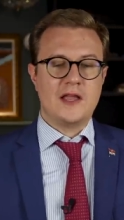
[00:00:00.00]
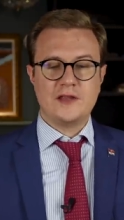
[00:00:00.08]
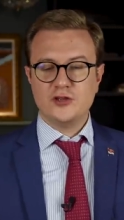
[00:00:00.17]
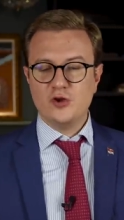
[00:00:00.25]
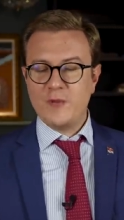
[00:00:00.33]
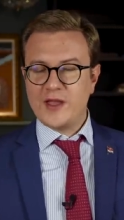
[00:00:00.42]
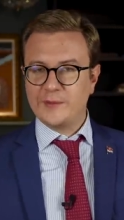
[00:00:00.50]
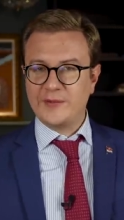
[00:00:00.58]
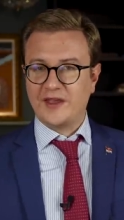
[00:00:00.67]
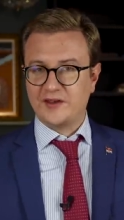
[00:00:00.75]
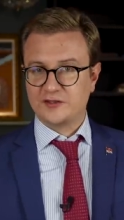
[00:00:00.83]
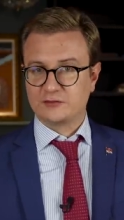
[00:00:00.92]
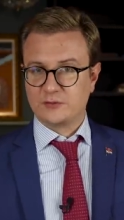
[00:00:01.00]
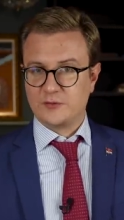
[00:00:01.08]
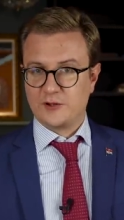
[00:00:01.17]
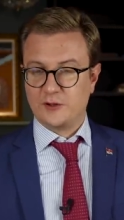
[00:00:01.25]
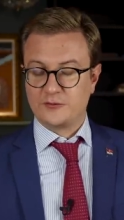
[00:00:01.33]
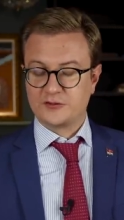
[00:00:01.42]
And you may or may not disagree
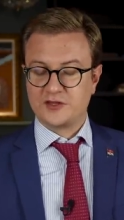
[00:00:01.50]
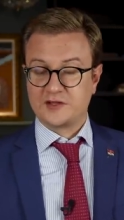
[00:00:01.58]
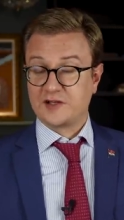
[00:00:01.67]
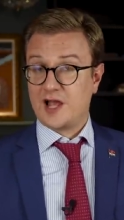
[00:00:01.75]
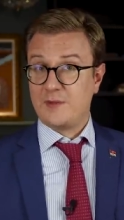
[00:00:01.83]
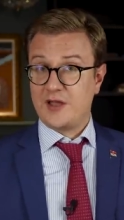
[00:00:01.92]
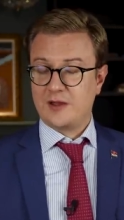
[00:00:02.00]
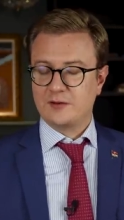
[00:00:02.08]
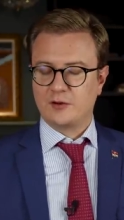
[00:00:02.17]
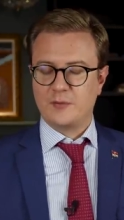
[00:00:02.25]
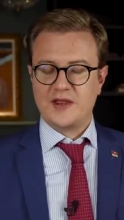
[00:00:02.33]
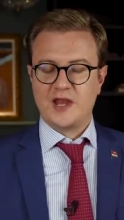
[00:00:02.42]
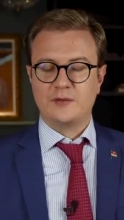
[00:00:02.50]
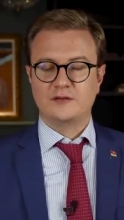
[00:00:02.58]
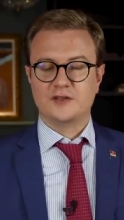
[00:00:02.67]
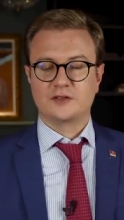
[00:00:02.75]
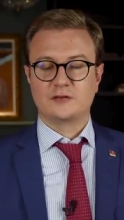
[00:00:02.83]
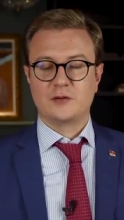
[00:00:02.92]
with all those things. I may or may not
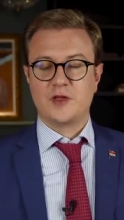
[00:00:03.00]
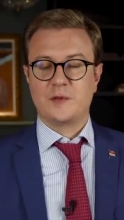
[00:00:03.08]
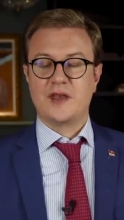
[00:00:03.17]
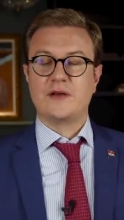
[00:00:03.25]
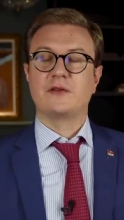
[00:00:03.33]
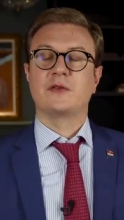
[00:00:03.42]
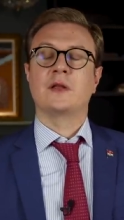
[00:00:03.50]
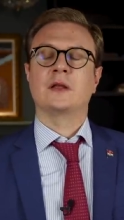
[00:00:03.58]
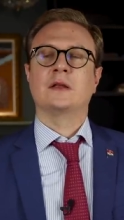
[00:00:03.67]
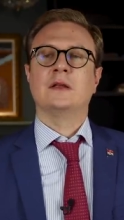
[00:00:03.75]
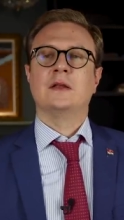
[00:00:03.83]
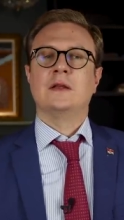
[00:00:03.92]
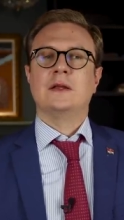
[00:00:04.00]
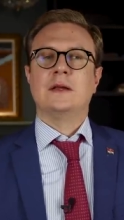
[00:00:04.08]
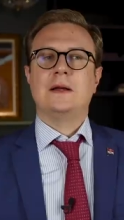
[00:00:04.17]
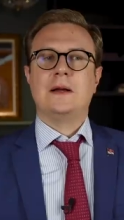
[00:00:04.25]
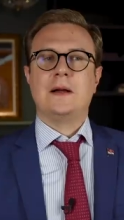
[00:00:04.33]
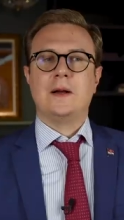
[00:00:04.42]
disagree with him on everything.
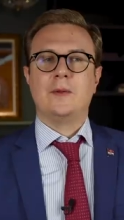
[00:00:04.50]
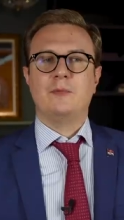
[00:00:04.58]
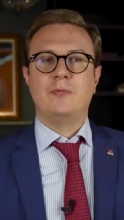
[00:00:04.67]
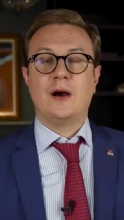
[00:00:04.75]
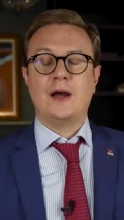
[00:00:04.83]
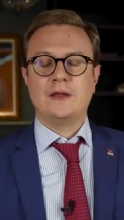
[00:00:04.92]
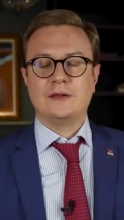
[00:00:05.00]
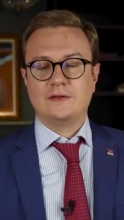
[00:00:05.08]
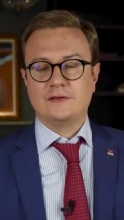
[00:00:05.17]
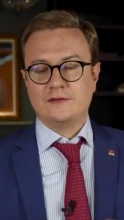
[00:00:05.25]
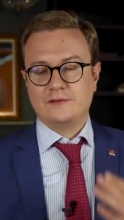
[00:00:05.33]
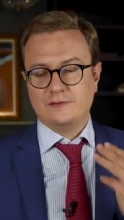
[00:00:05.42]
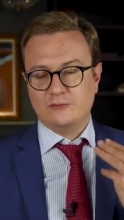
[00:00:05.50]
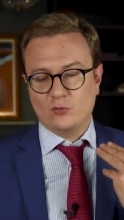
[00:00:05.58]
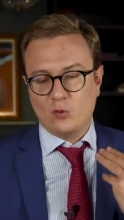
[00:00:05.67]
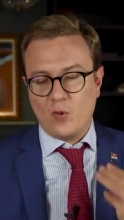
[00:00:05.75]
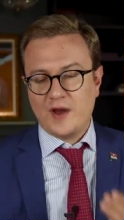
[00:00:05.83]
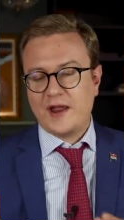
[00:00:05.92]
But
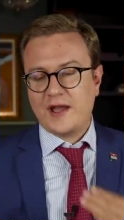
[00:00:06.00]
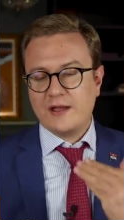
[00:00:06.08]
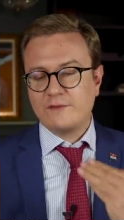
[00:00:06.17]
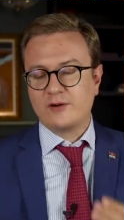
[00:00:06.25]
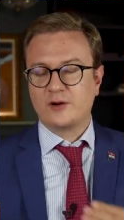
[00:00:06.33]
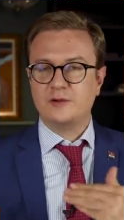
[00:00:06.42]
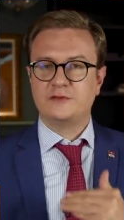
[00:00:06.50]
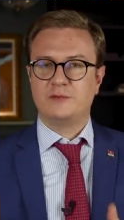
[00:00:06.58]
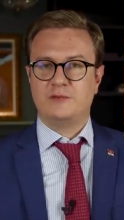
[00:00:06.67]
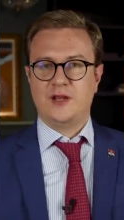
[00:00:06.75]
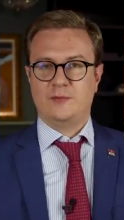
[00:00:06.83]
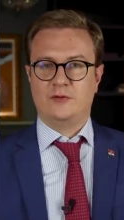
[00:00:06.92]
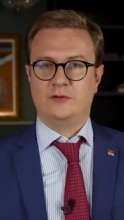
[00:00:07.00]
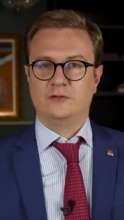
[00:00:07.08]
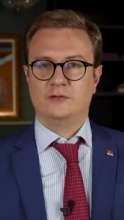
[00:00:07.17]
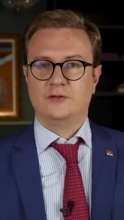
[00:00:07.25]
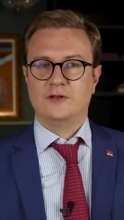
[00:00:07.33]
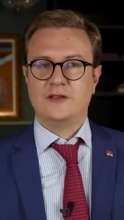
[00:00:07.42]
what I have heard from
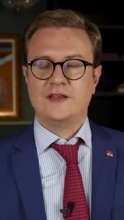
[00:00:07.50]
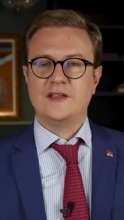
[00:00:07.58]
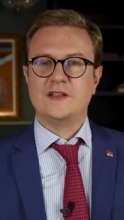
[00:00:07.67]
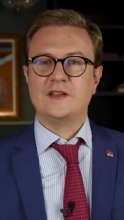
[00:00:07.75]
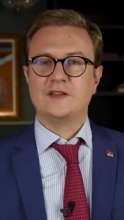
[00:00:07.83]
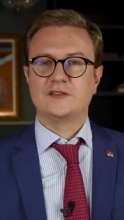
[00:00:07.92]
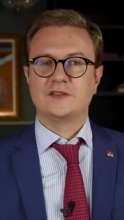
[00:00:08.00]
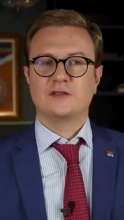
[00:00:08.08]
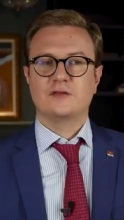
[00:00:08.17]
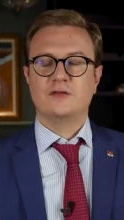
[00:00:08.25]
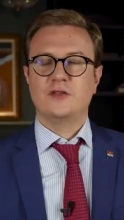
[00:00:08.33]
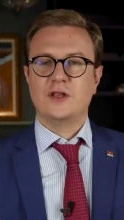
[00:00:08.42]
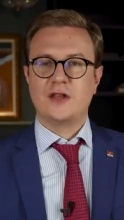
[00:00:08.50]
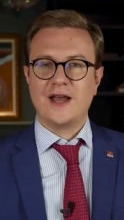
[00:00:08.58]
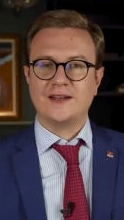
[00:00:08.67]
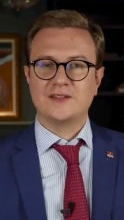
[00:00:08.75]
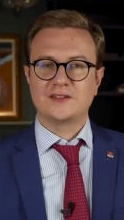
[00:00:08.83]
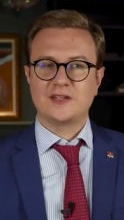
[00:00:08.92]
people is the
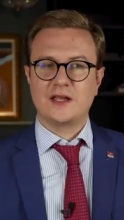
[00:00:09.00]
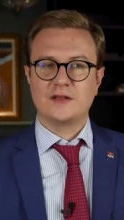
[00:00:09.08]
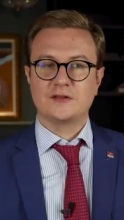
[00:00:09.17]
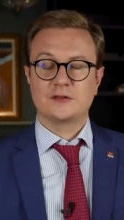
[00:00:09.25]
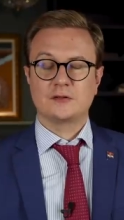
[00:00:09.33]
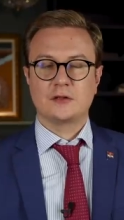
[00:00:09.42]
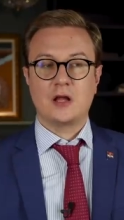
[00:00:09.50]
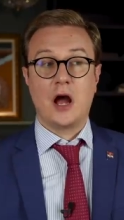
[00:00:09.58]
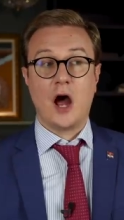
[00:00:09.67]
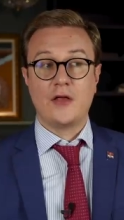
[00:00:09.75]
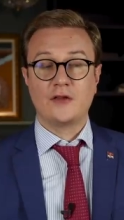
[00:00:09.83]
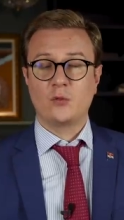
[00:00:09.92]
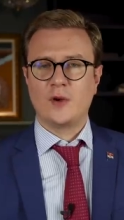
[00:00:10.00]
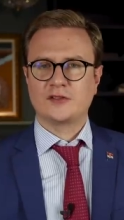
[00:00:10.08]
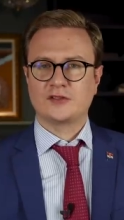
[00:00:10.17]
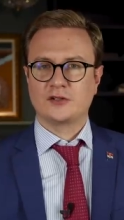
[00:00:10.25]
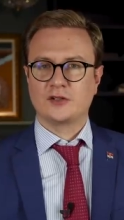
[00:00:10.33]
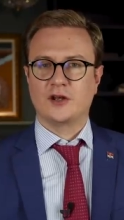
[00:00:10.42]
United States, other
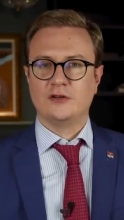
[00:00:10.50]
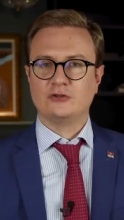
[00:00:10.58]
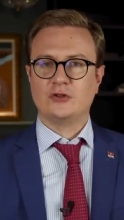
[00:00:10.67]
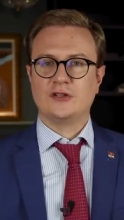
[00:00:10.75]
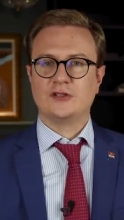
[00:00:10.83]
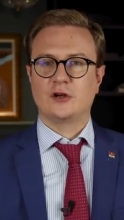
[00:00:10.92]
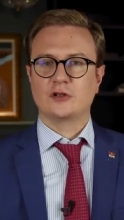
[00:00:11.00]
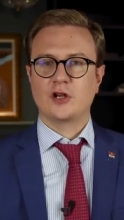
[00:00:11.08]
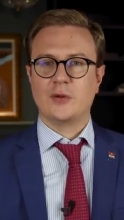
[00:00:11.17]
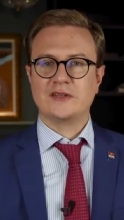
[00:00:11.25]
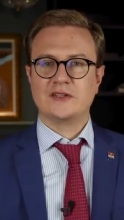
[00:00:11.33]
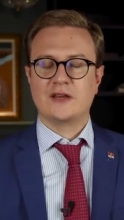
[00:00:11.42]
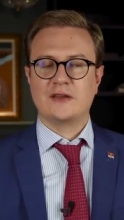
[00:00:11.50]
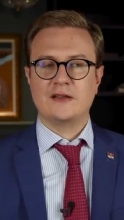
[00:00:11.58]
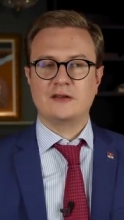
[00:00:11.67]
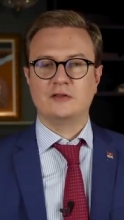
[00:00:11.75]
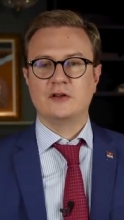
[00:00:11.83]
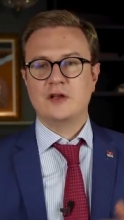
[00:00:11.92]
Western countries are going
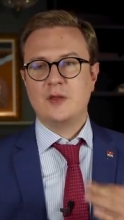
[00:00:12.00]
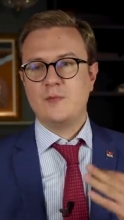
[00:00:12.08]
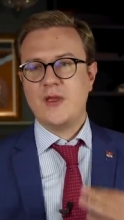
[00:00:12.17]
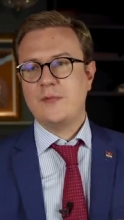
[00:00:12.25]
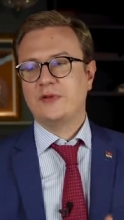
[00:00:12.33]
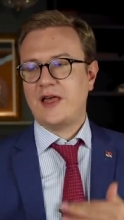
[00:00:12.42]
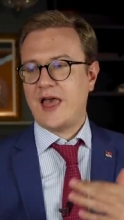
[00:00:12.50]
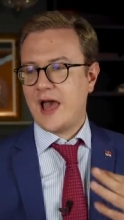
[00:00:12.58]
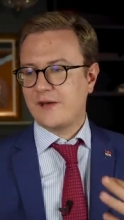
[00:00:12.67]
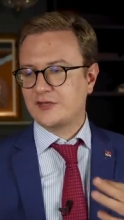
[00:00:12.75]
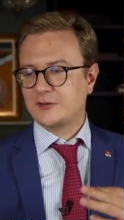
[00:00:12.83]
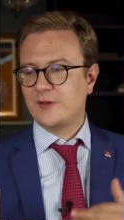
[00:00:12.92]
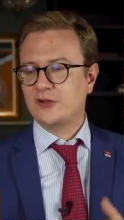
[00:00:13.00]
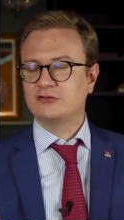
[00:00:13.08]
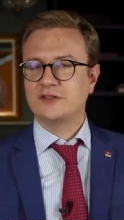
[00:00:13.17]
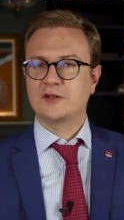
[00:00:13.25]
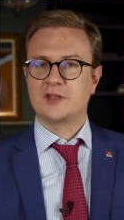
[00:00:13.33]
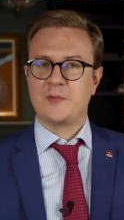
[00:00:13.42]
downhill. People have,
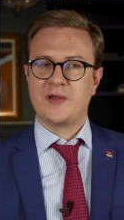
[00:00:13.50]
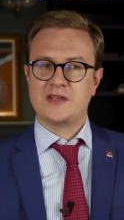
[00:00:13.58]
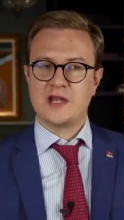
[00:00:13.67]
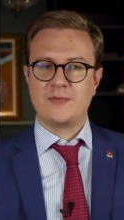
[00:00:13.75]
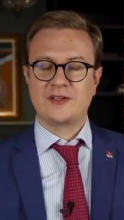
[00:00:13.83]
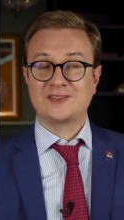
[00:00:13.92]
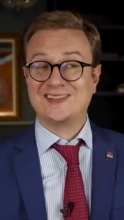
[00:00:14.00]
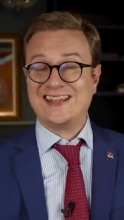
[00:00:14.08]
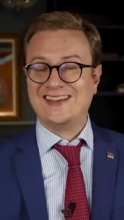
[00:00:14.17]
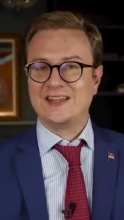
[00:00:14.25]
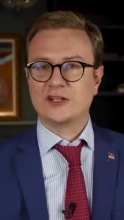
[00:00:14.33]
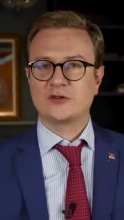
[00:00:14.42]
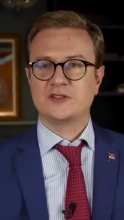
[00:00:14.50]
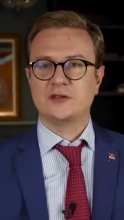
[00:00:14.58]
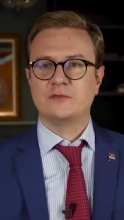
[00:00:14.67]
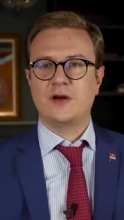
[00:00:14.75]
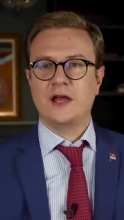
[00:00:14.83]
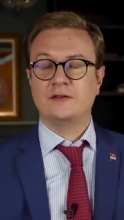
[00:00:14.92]
especially during the pandemic, seen an increase
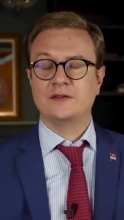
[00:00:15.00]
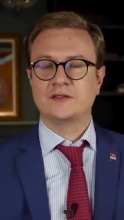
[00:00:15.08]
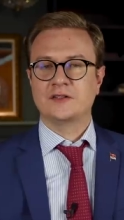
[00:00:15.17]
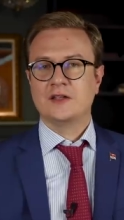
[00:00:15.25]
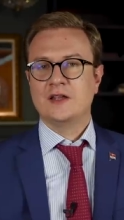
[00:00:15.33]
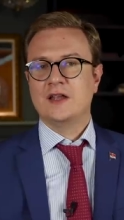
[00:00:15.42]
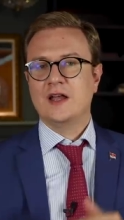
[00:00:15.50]
in violence,